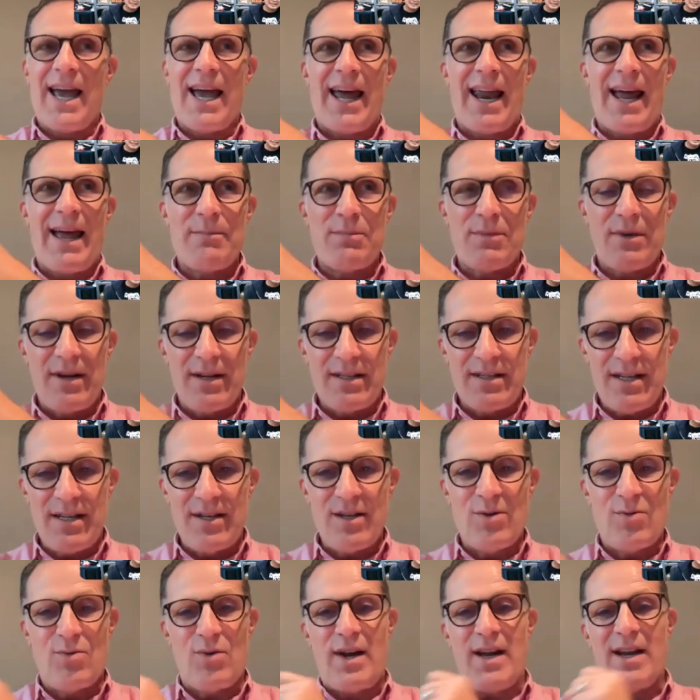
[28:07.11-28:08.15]
And I'm going to tell
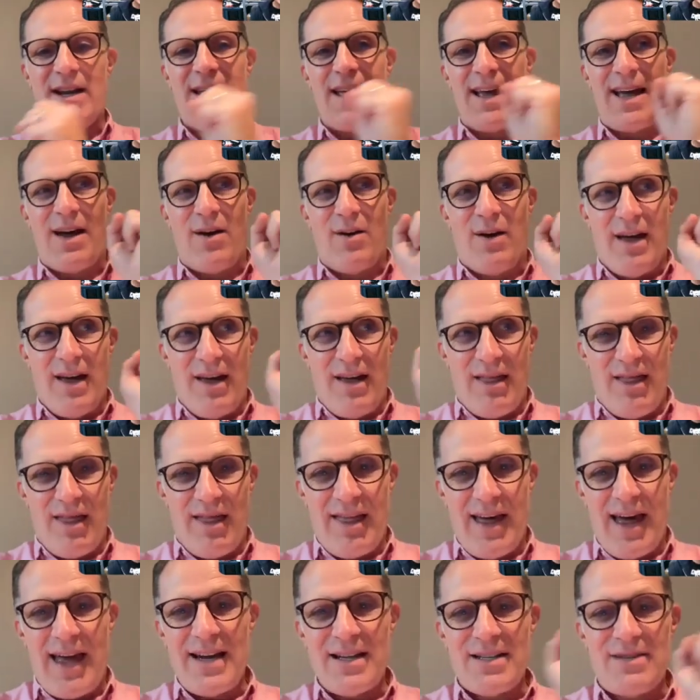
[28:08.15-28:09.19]
you right now,
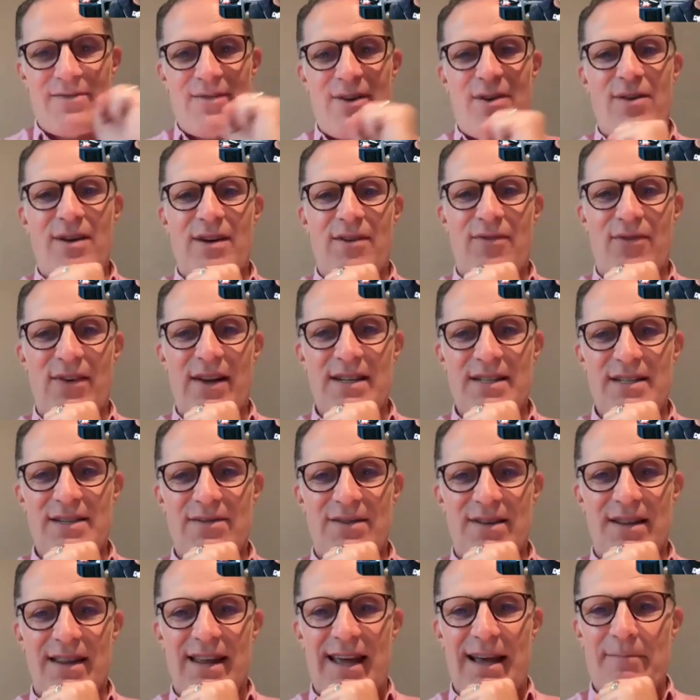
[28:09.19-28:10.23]
that is very
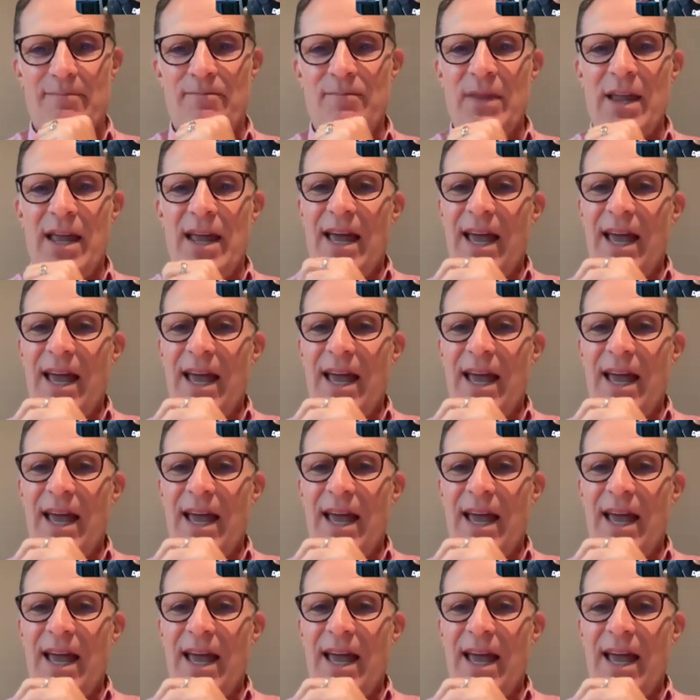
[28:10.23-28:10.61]
offensive to them.